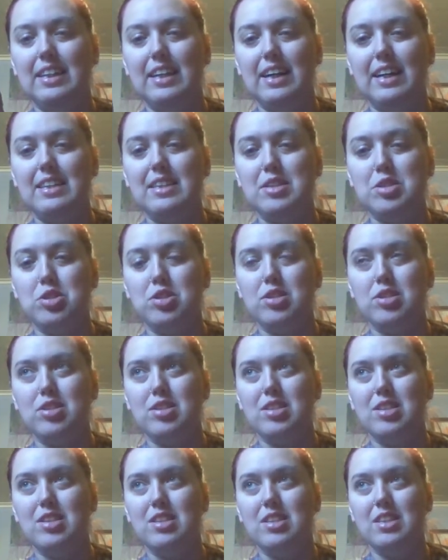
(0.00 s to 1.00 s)
that
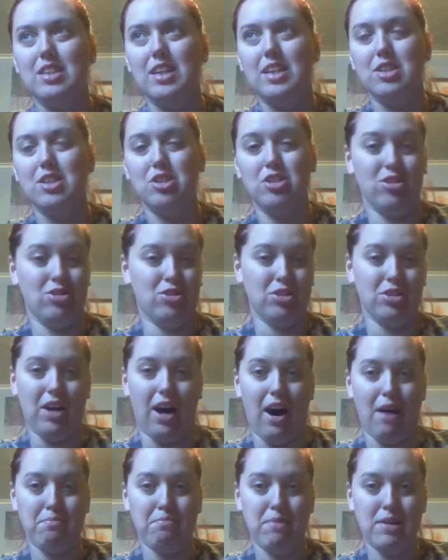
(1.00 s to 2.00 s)
needs to
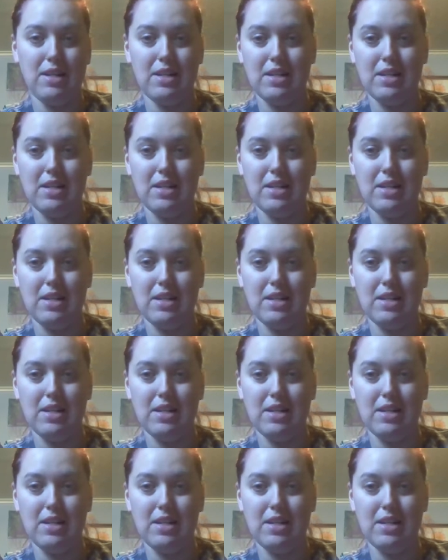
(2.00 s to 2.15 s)
stop.